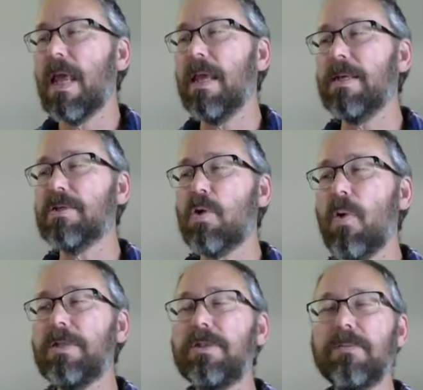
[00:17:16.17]
is
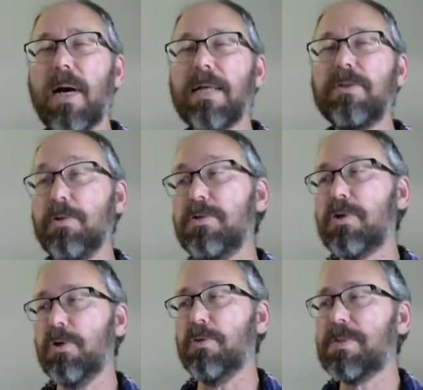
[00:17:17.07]
going to buy 2
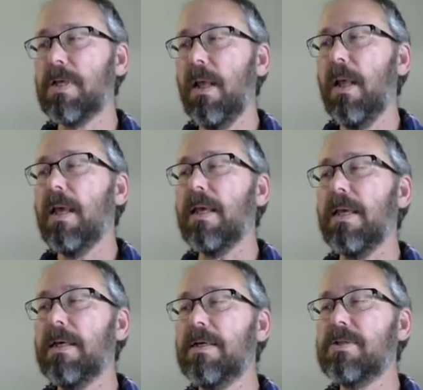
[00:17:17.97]
scoops
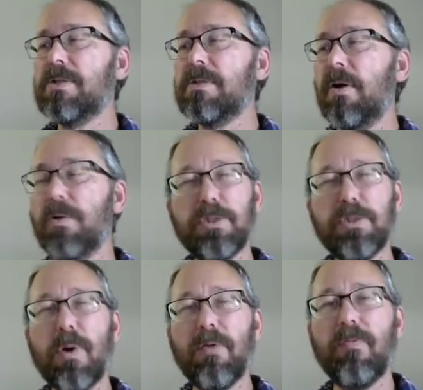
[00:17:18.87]
is only
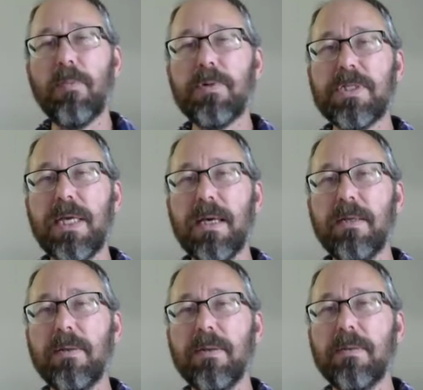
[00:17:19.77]
24%,
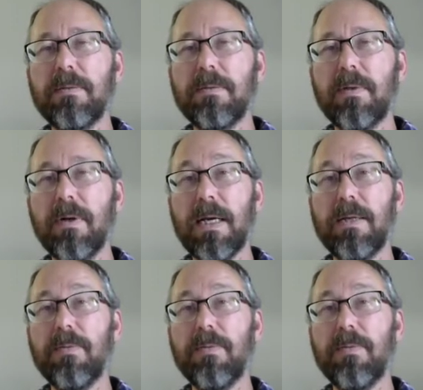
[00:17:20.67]
right?